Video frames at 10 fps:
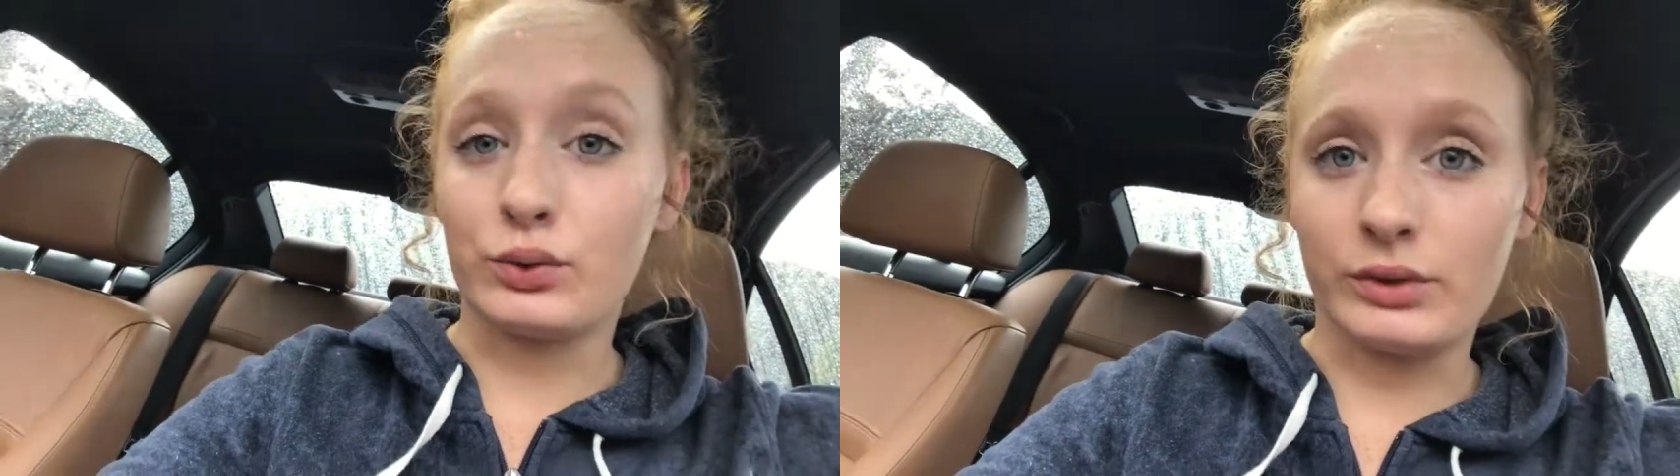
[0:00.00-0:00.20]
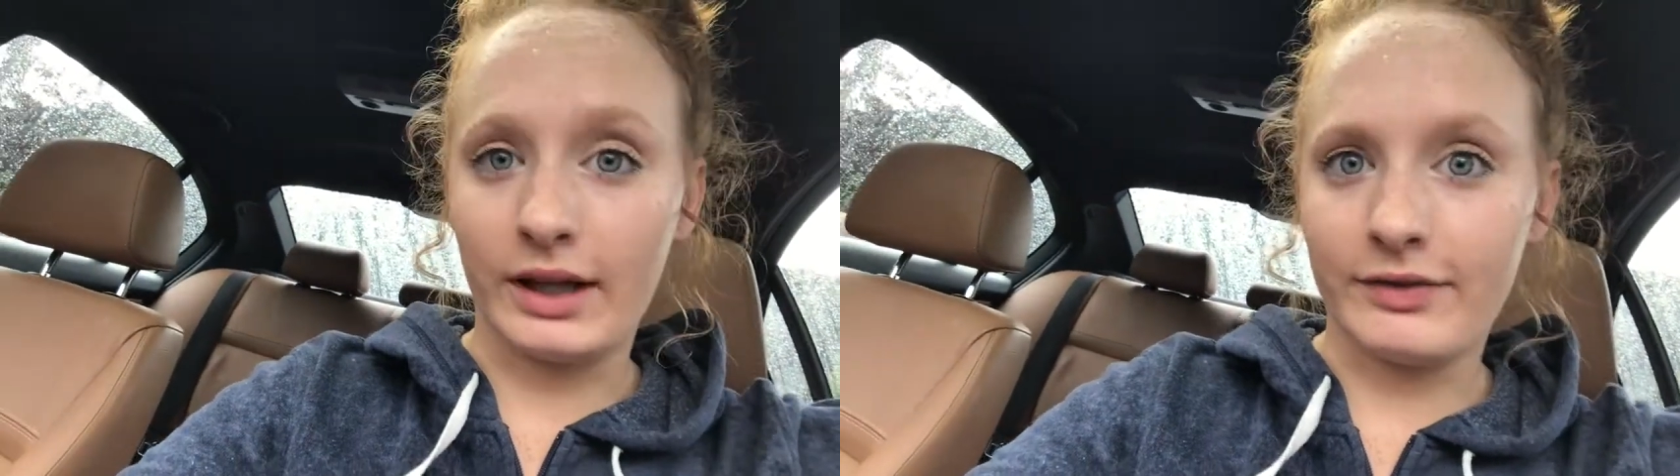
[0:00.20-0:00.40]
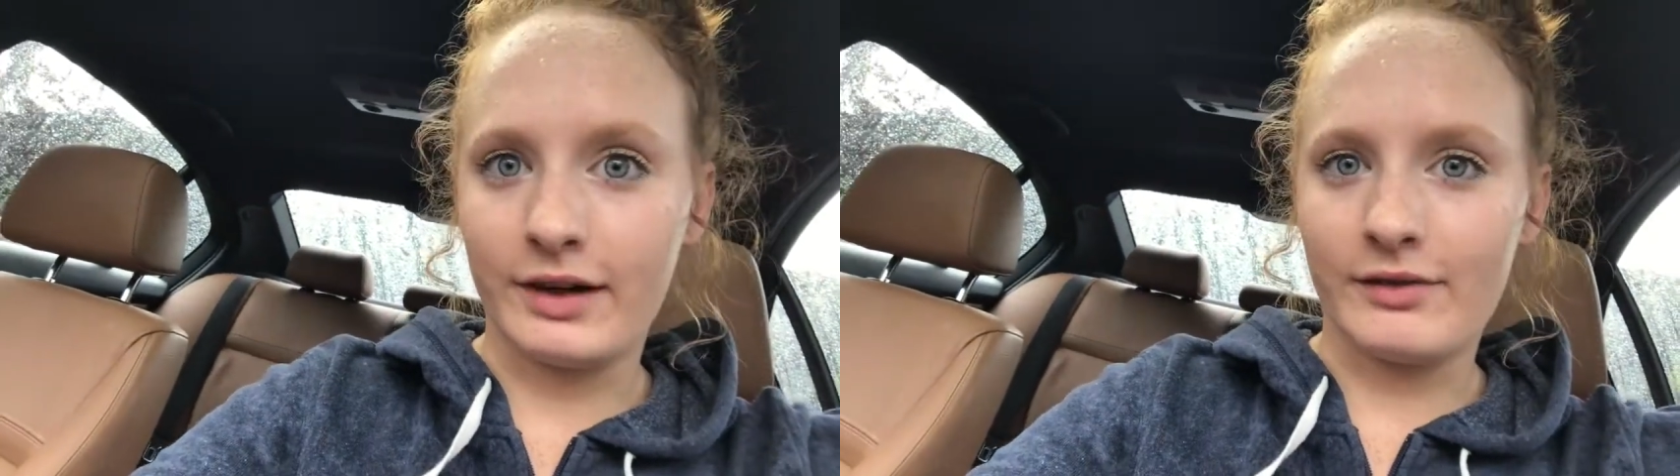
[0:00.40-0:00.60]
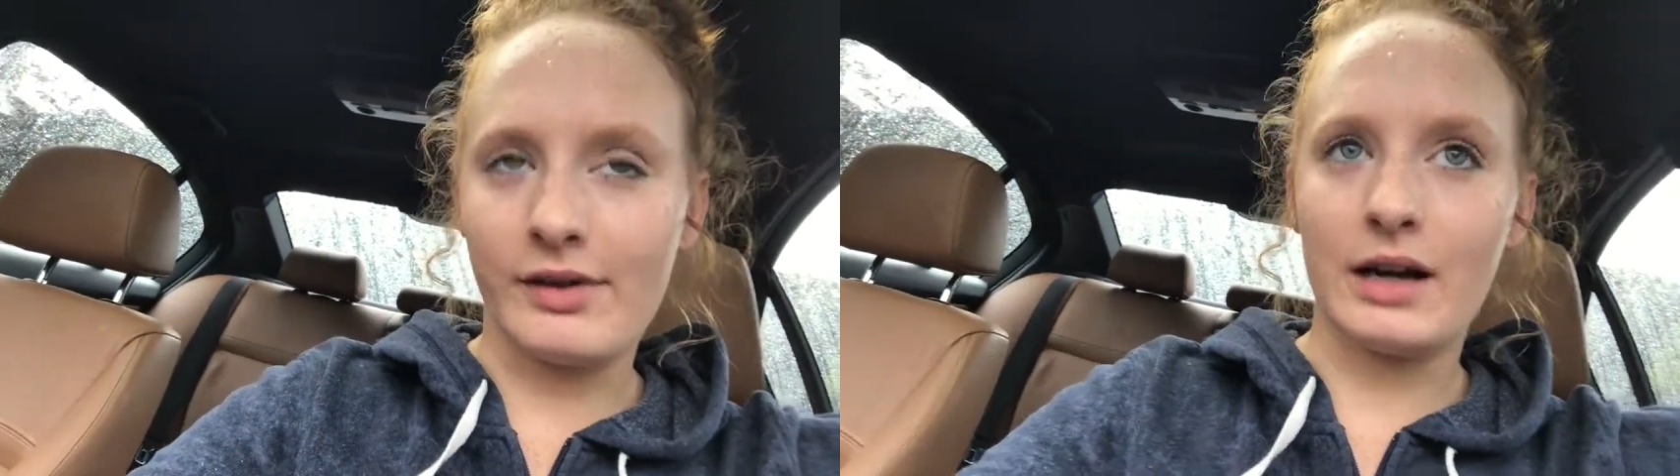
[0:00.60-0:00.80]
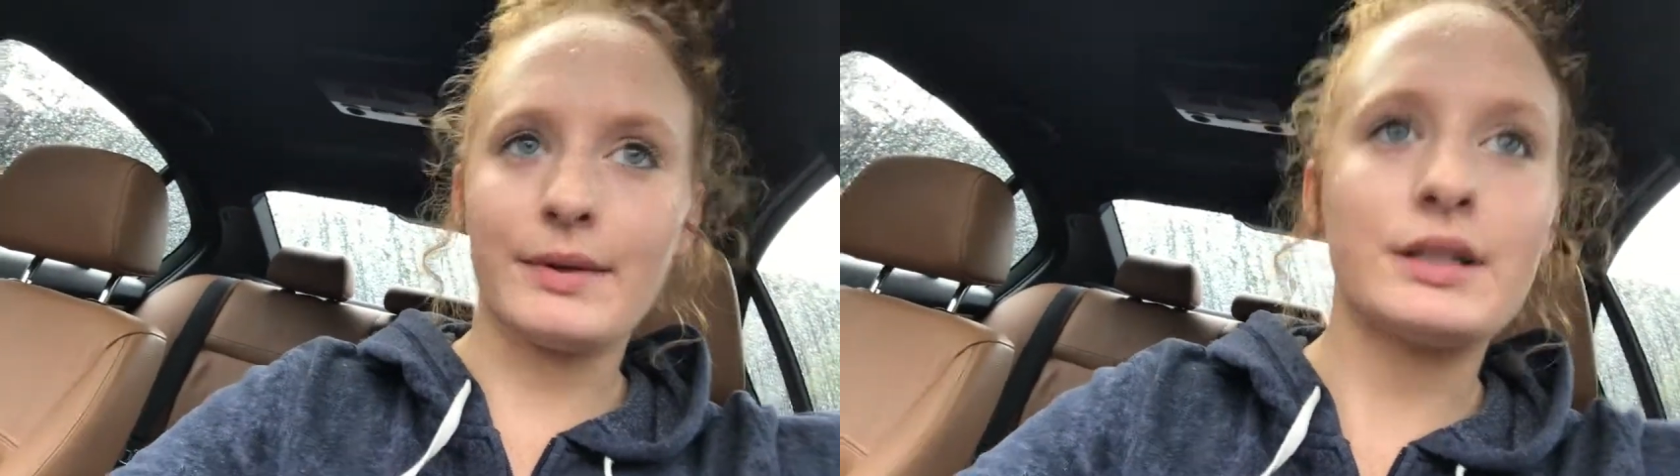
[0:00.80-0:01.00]
really fun
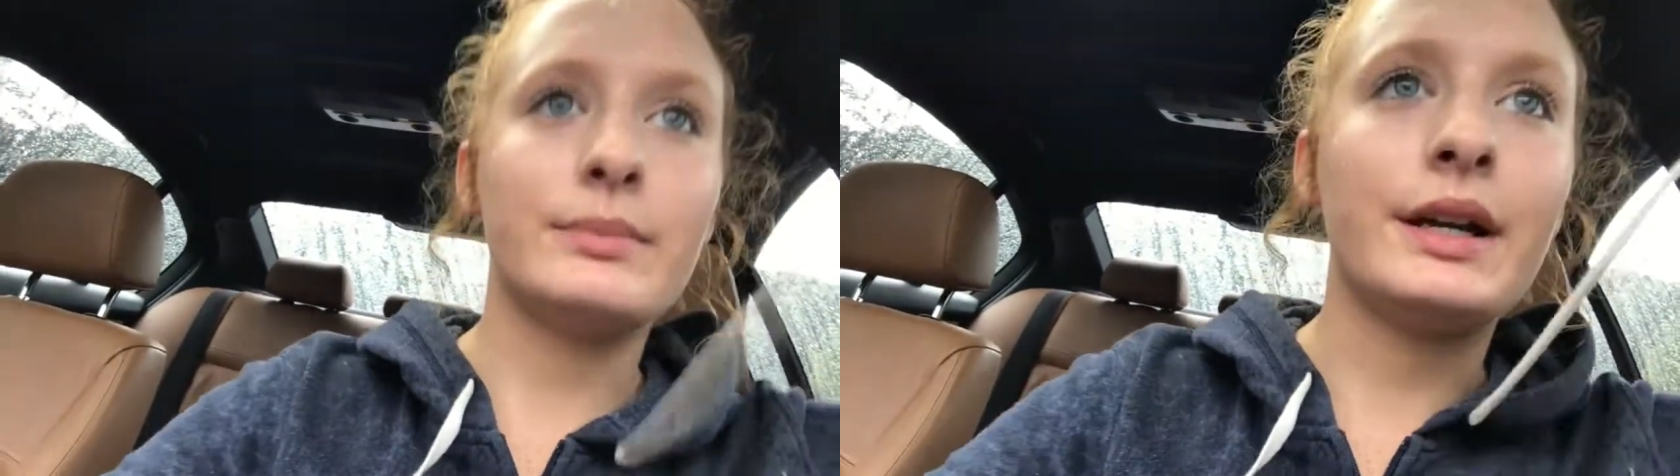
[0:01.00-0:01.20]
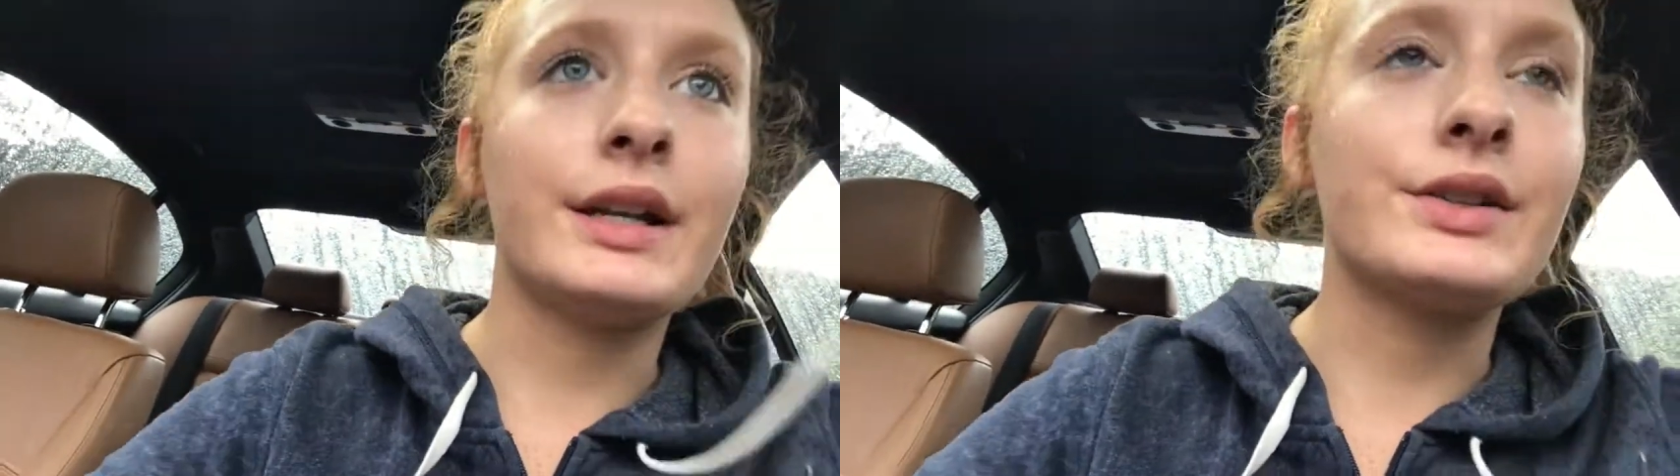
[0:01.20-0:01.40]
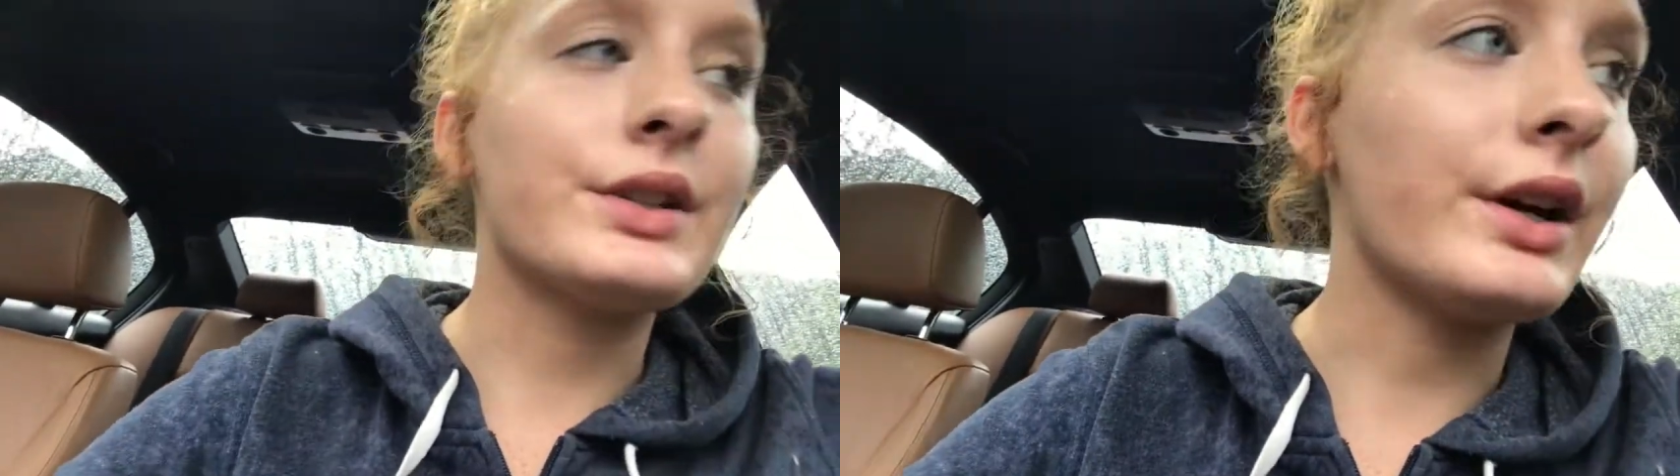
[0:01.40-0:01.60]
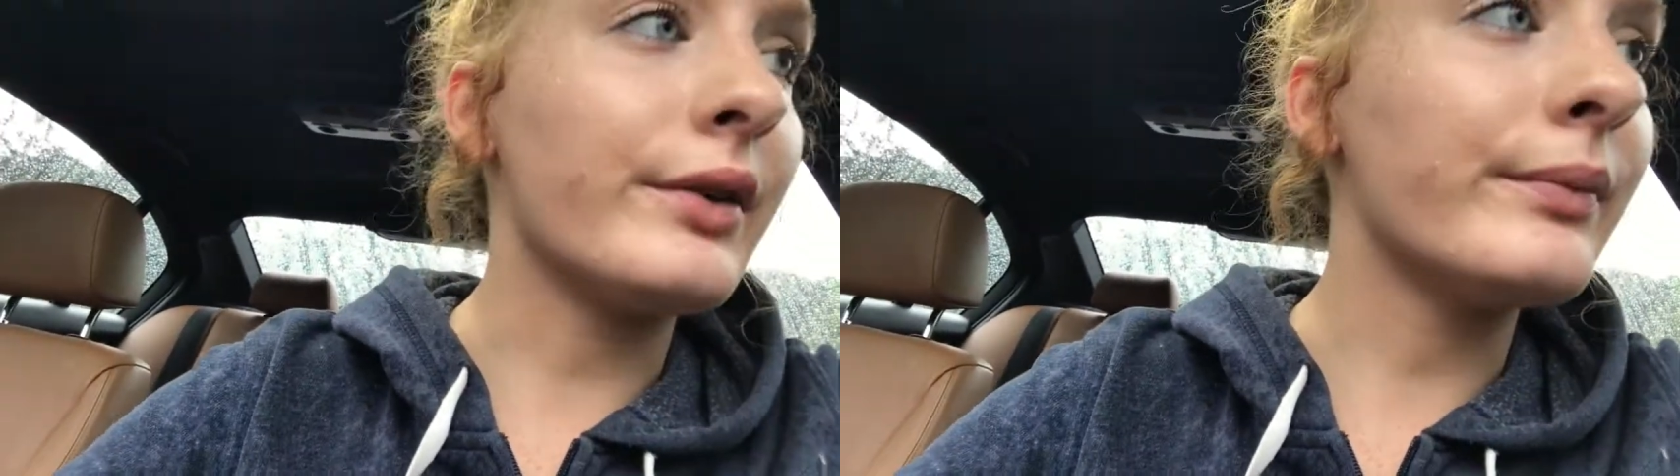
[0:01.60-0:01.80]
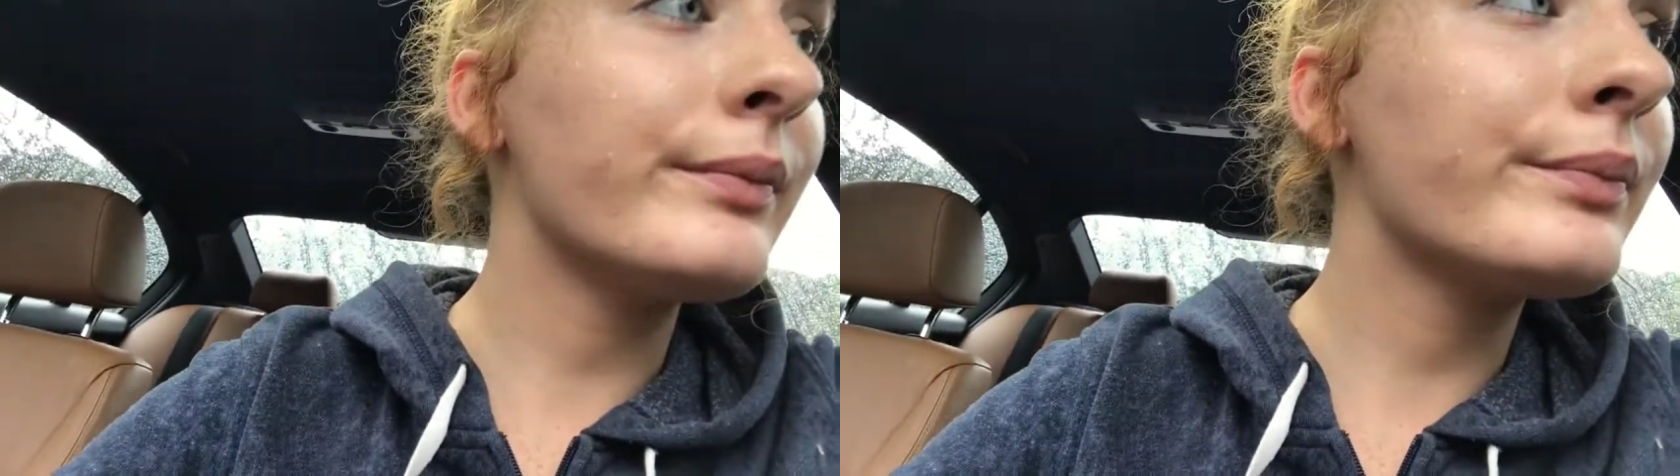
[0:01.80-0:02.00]
environment to be in, so